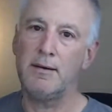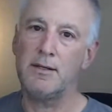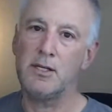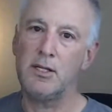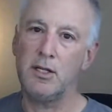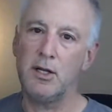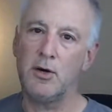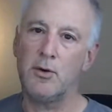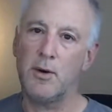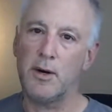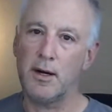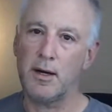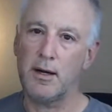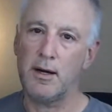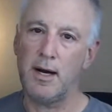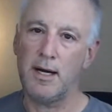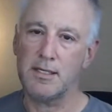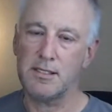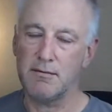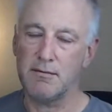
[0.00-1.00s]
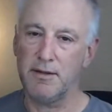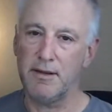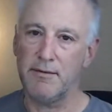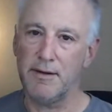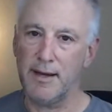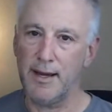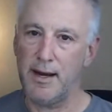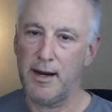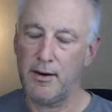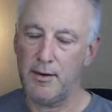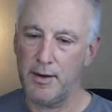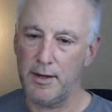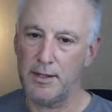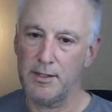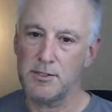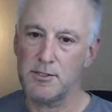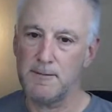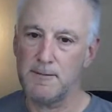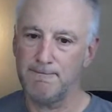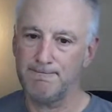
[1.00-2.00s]
lower cost of living
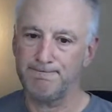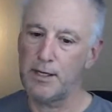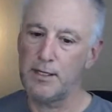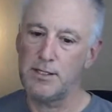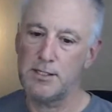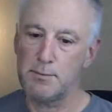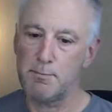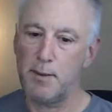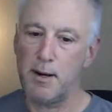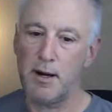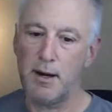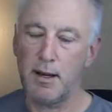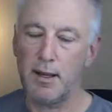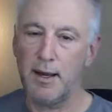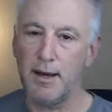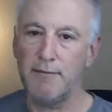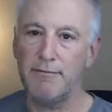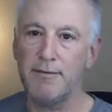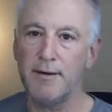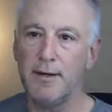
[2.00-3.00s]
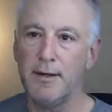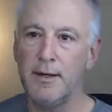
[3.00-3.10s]
areas. Just part of life.